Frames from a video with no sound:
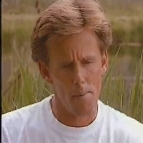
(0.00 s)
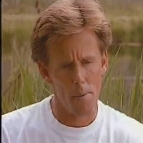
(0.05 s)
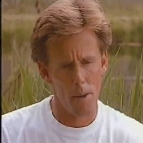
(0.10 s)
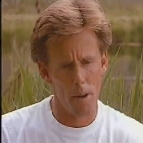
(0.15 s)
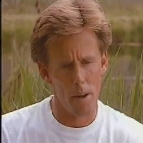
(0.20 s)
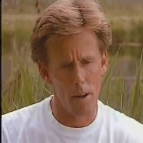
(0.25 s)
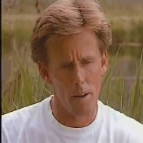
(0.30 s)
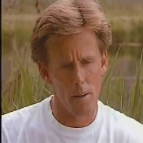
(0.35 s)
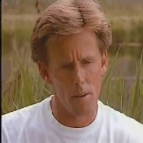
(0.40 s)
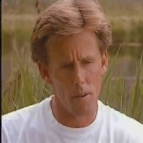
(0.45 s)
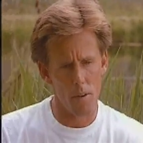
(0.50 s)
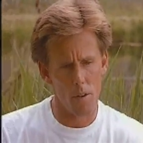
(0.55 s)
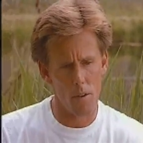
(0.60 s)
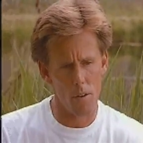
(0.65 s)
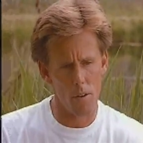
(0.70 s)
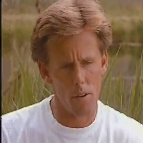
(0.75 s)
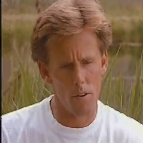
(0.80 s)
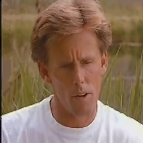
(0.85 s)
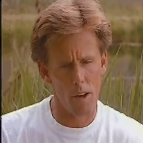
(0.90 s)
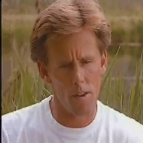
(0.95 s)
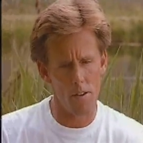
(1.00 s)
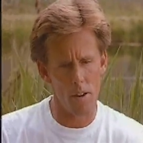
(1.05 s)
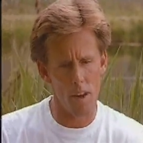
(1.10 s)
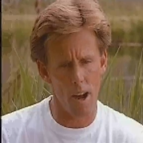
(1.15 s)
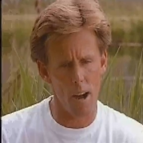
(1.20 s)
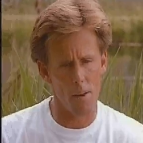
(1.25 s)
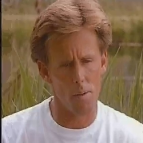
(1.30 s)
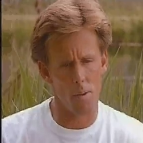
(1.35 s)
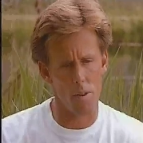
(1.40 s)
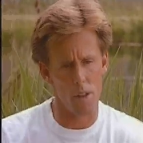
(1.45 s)
But as soon as I
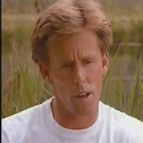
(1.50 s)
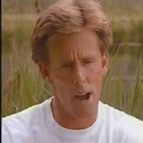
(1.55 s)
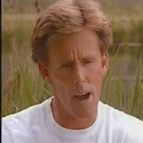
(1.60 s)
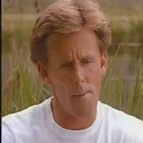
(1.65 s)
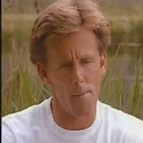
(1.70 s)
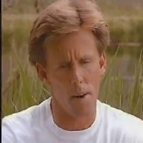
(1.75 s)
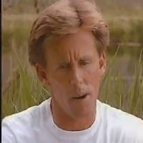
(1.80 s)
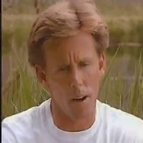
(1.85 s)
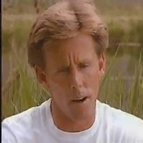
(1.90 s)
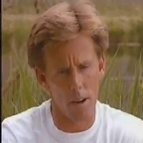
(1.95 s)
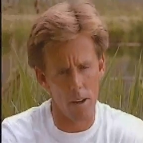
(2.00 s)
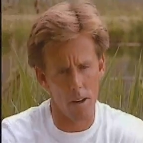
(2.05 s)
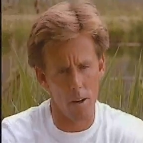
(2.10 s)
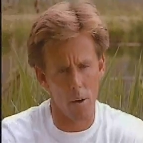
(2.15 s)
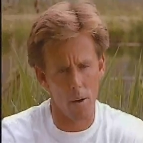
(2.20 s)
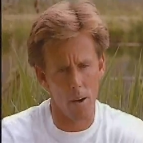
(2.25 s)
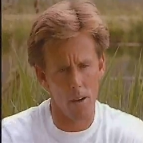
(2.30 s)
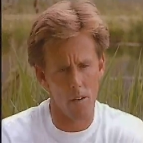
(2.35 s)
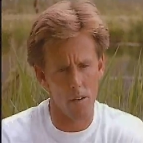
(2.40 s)
signed with Yamaha, you know,